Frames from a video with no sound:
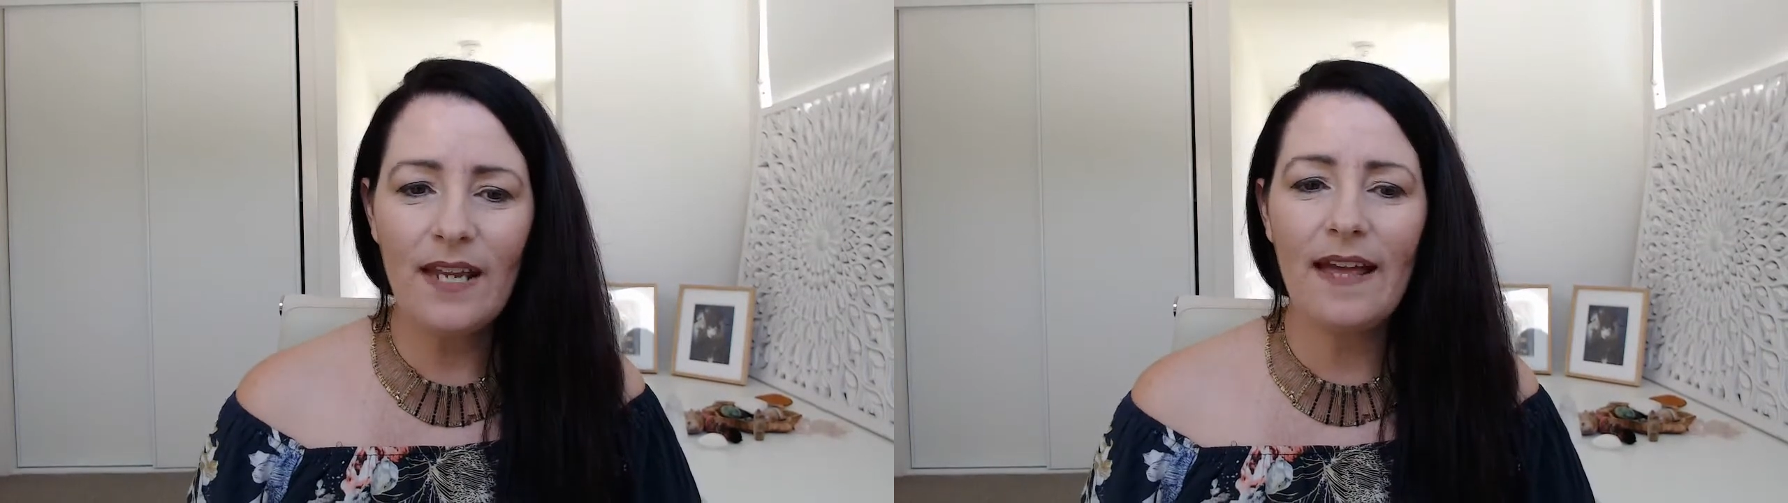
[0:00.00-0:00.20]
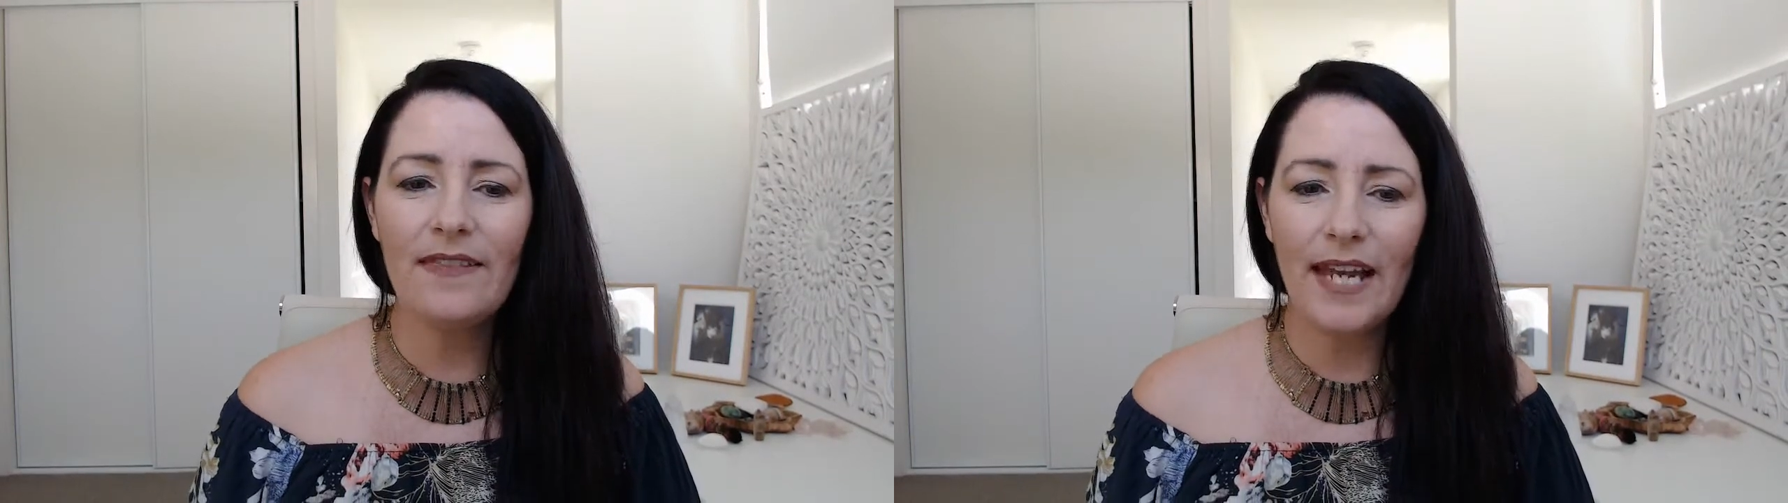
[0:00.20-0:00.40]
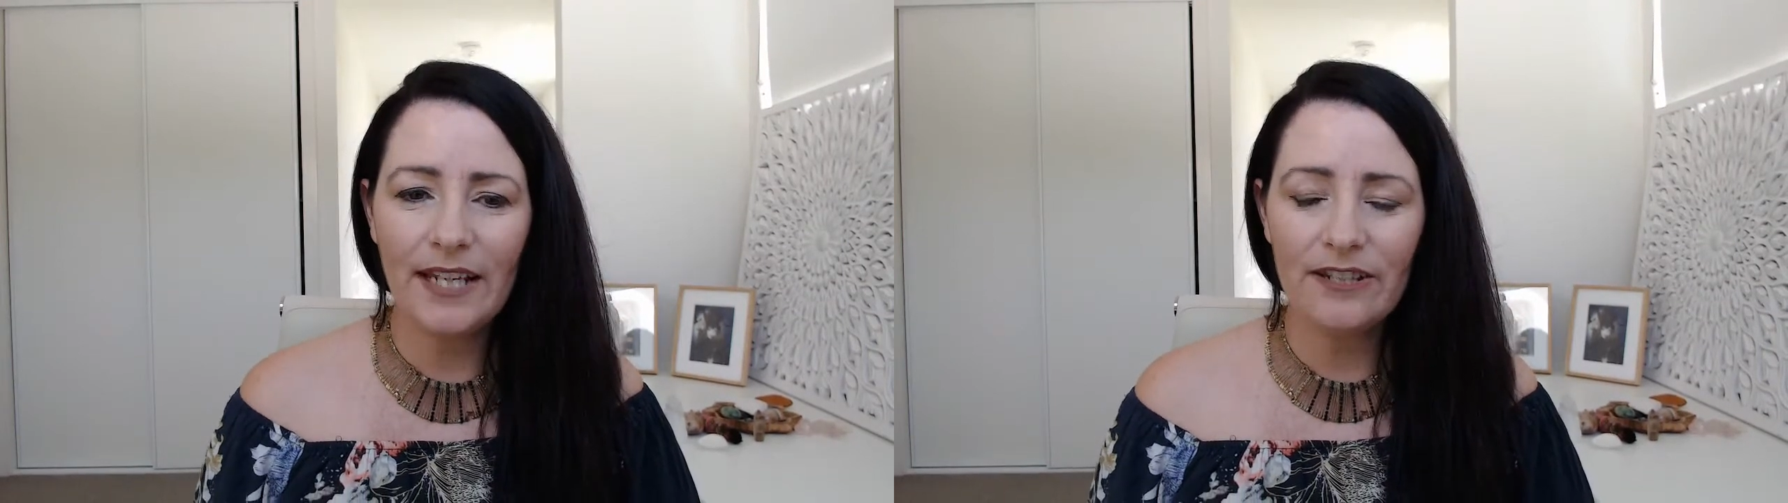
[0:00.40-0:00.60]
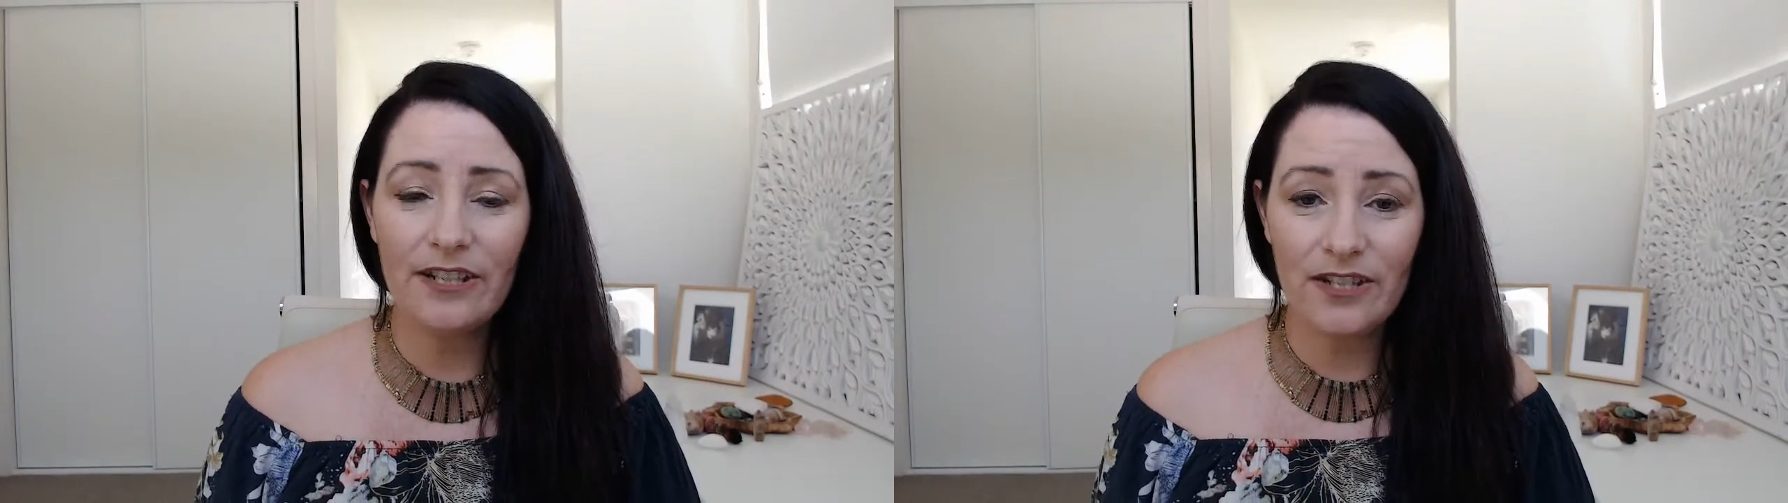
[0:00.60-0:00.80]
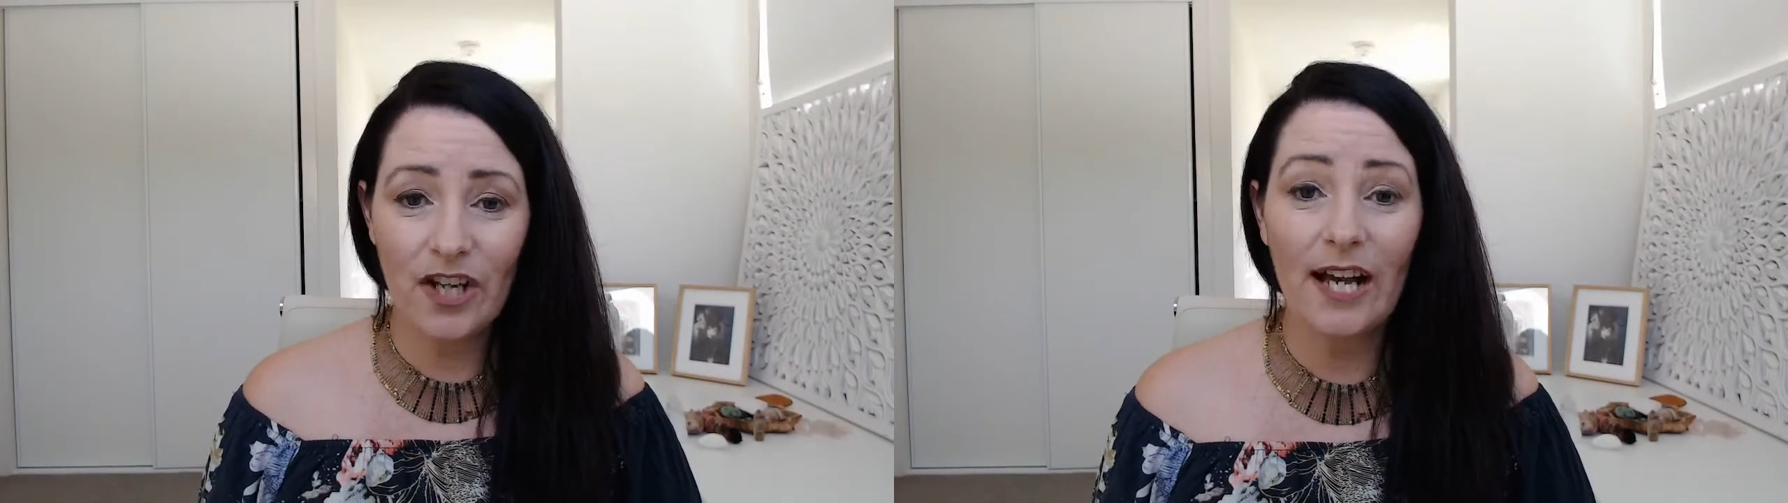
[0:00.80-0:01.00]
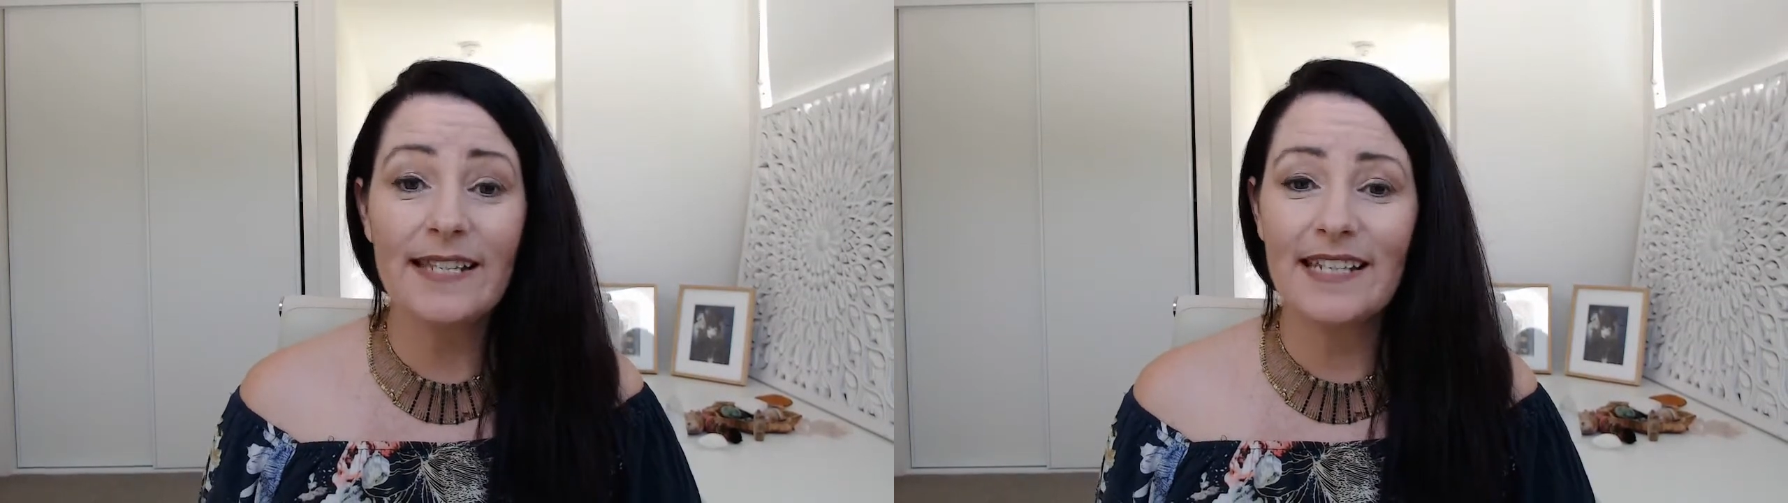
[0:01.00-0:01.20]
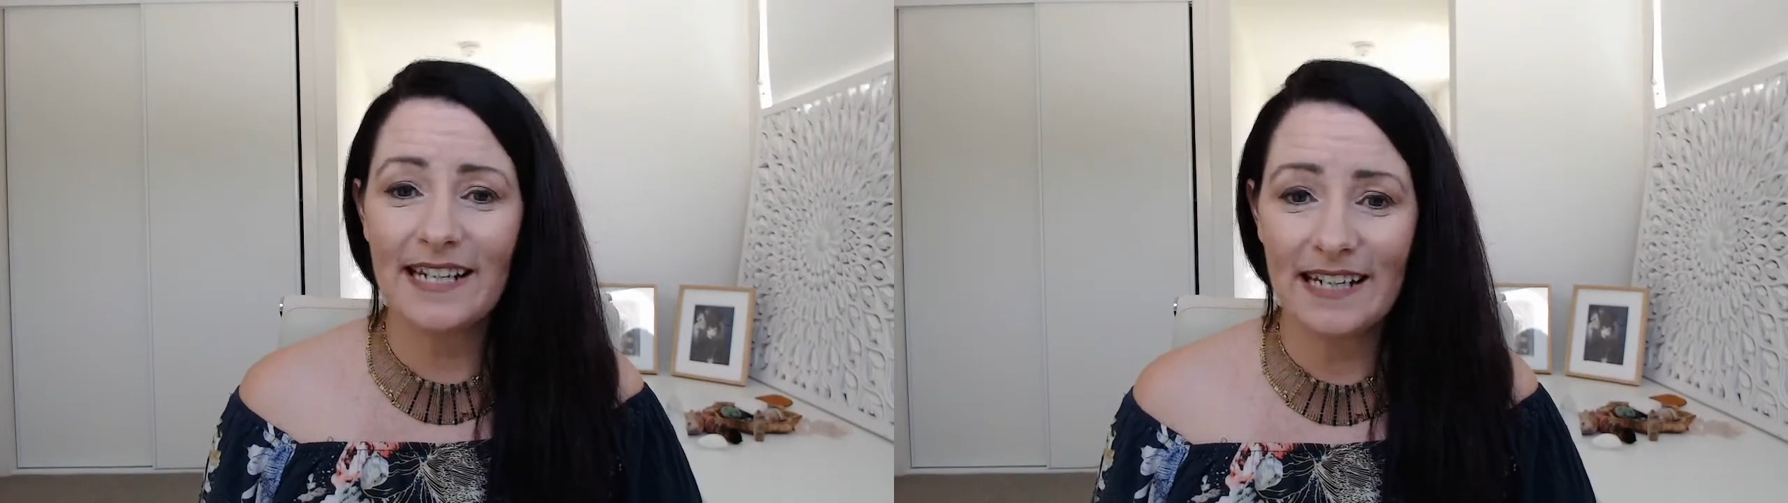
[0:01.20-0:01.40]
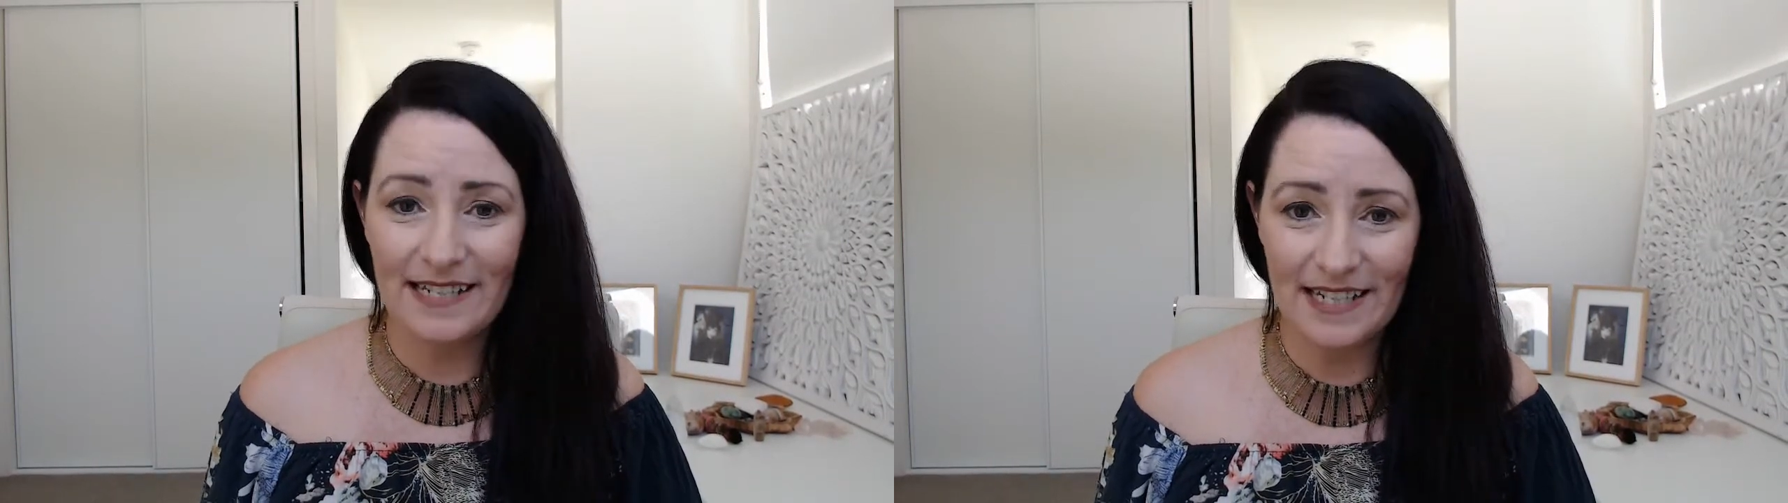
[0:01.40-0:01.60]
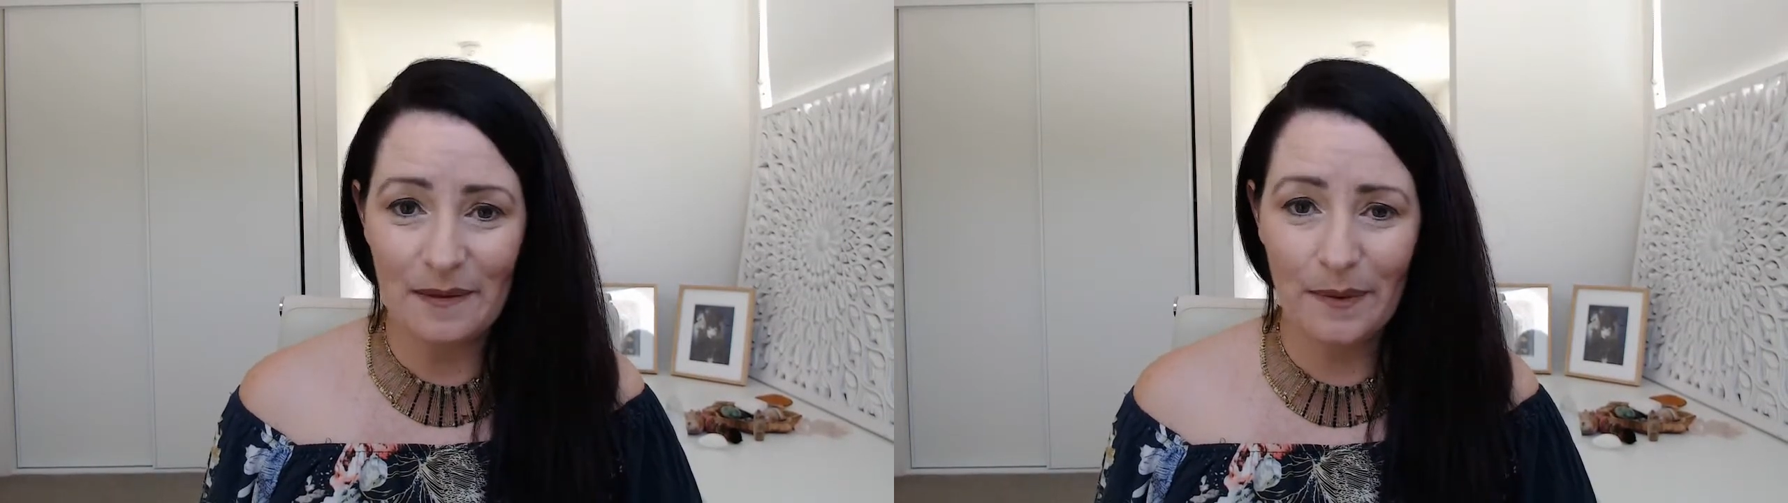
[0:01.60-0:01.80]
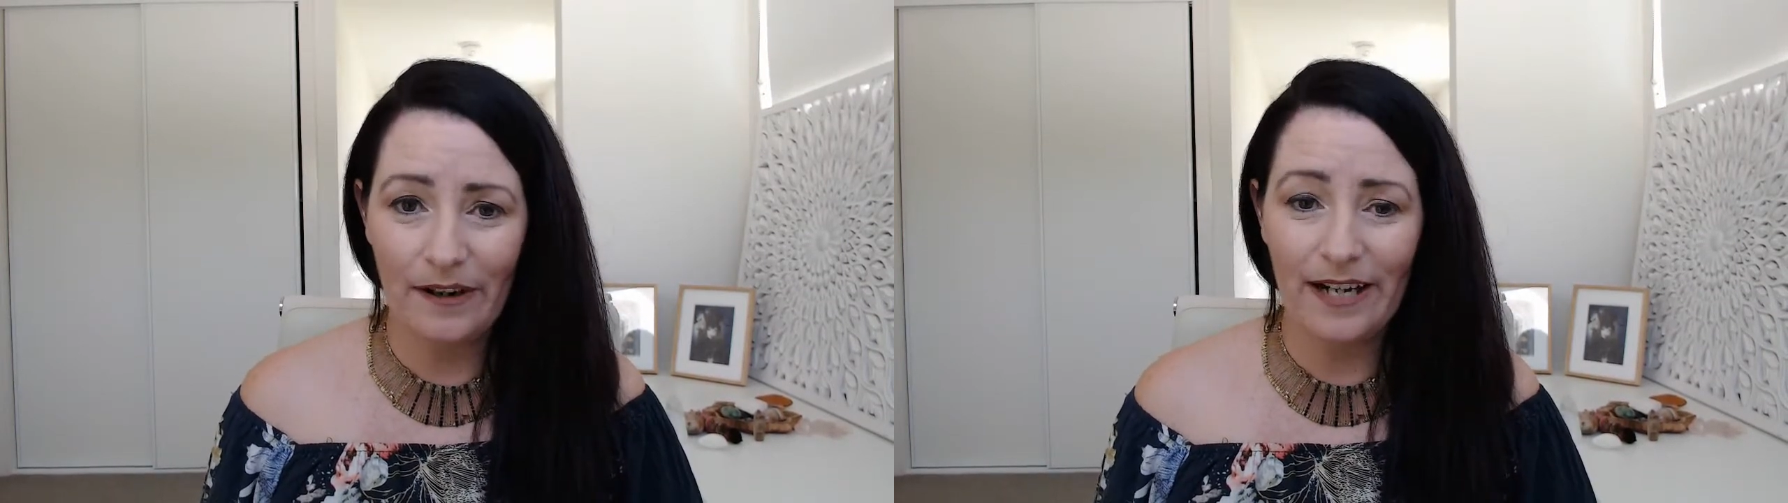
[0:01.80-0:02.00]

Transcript: And then you start digging deeper